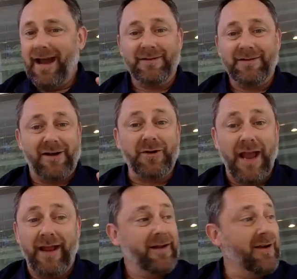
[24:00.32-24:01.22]
And I was like,
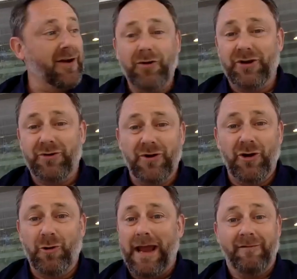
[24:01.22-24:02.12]
okay, go to your
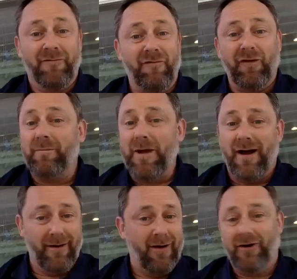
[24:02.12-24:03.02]
room and flip
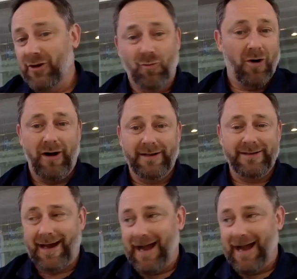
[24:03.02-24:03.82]
out all you want.